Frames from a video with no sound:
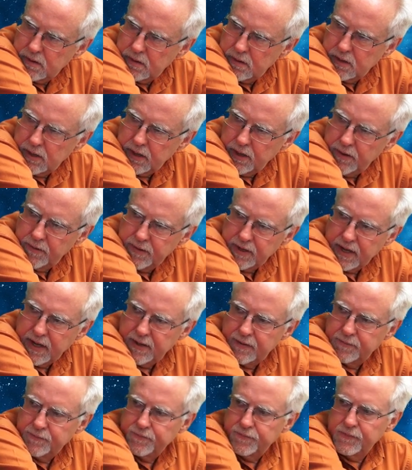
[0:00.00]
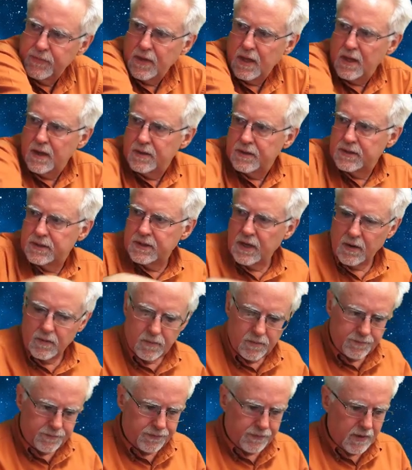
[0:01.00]
Okay, so
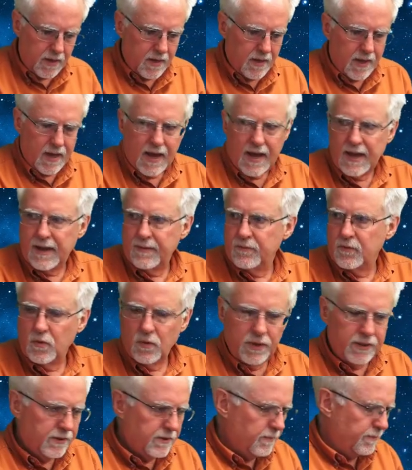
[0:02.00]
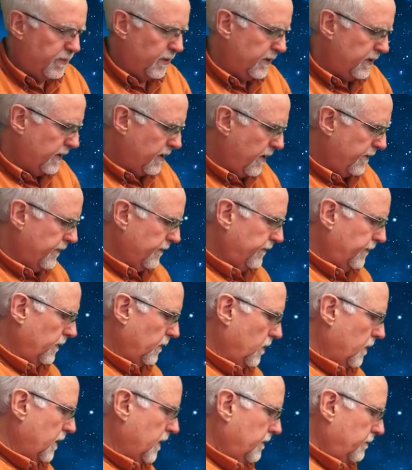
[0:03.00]
I am going to put it on the
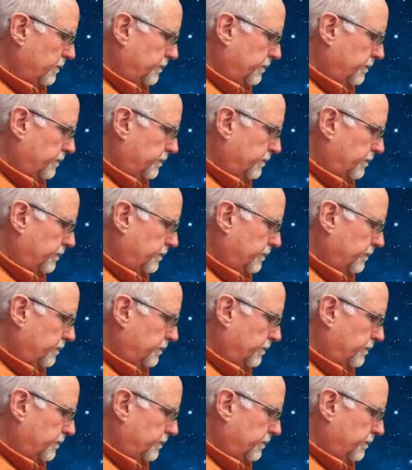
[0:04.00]
floor.